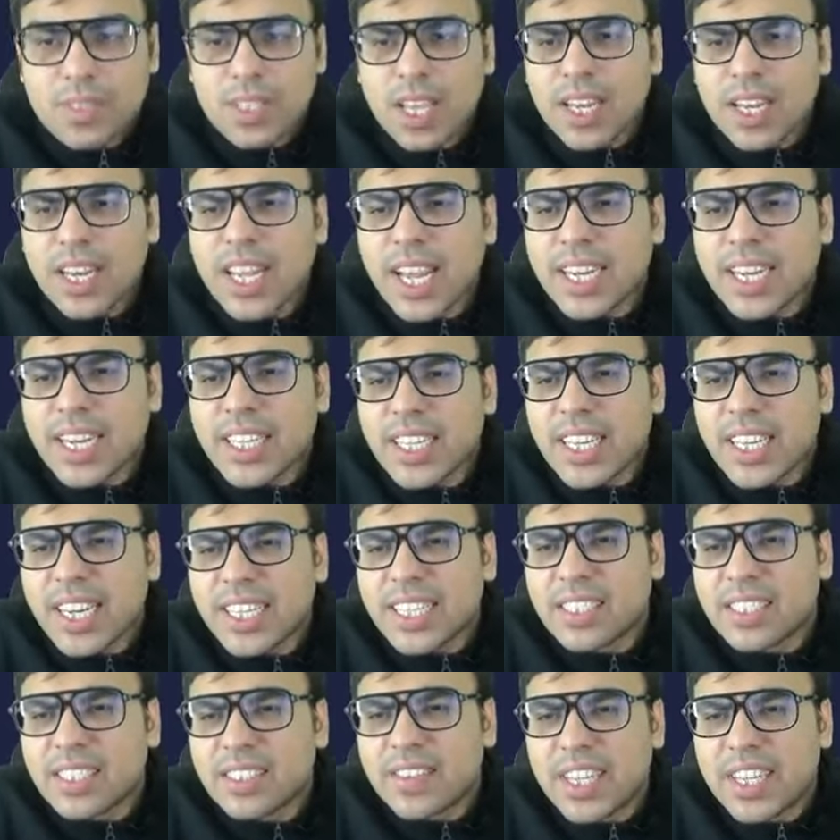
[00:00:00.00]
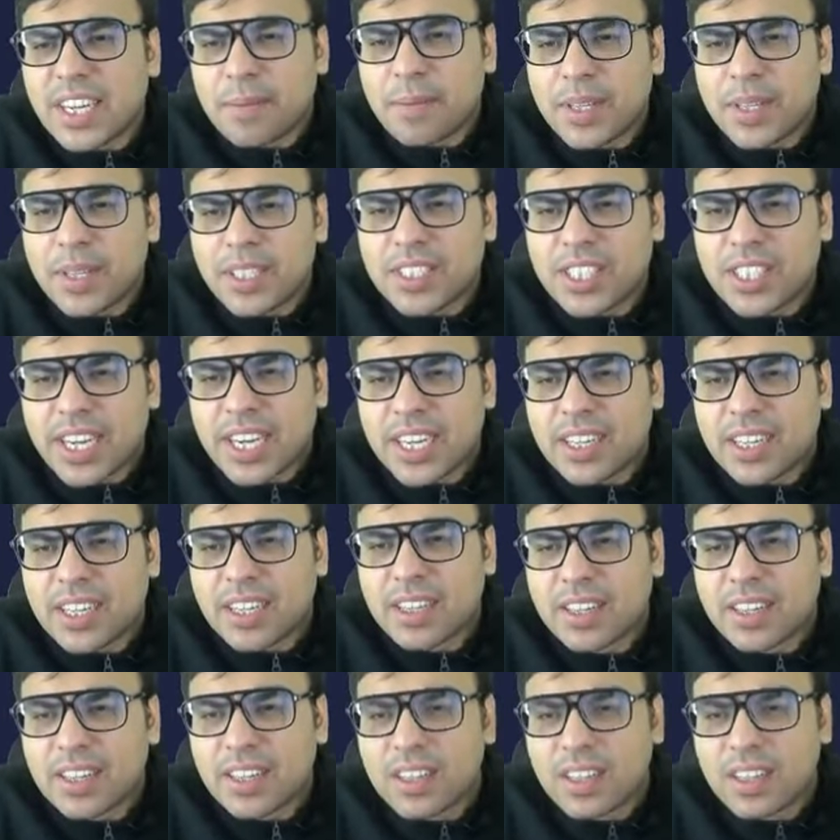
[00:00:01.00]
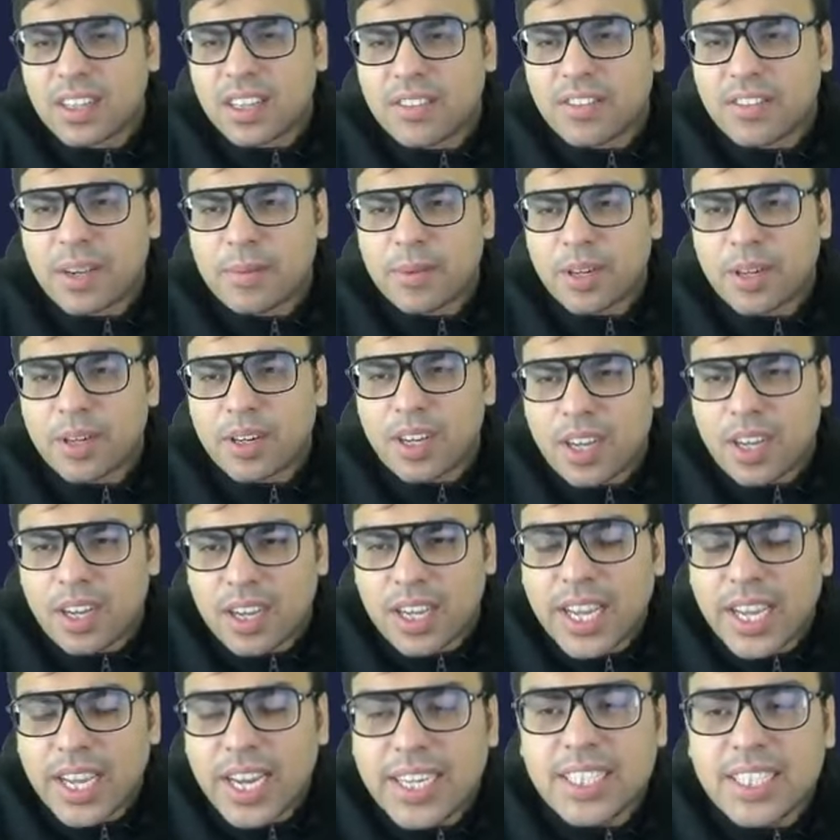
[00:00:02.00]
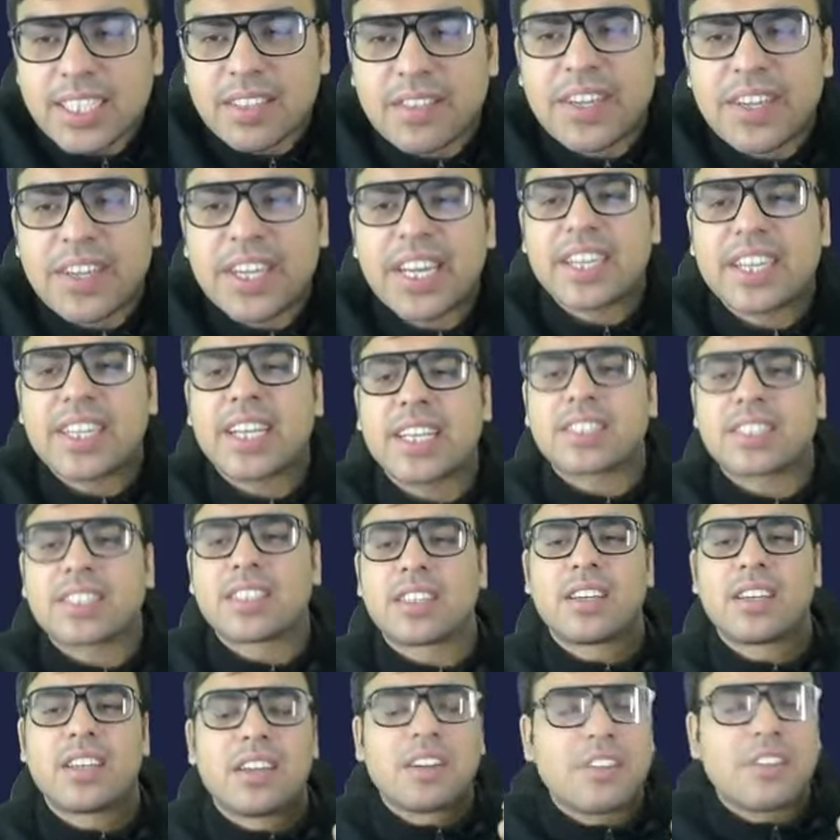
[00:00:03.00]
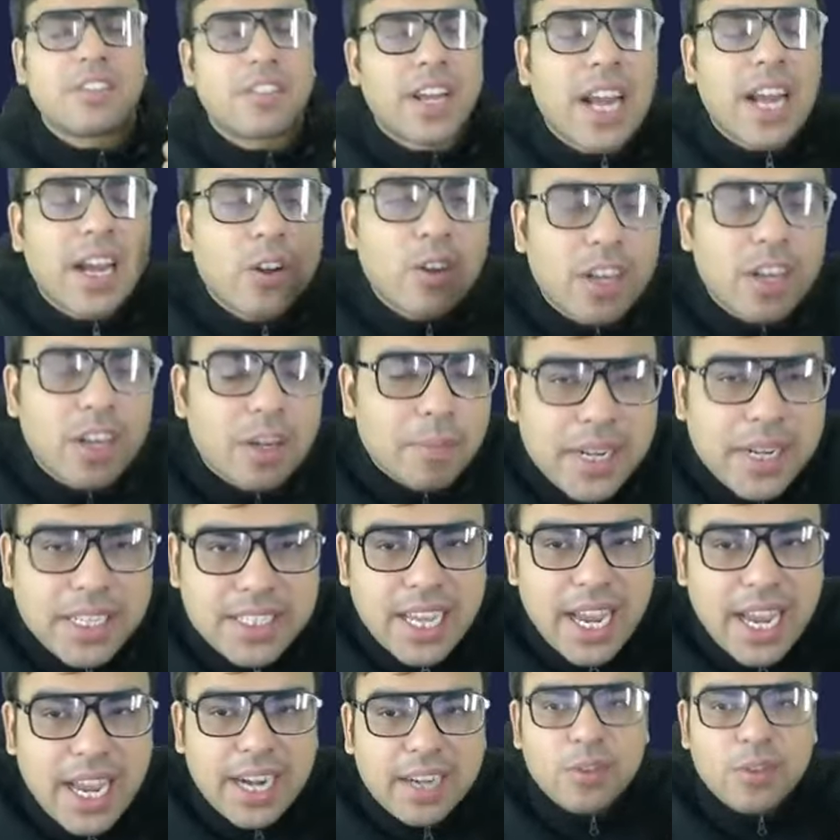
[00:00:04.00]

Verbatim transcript: I think 1878, please check it. If I'm 1878, yes. Vernacular Press Act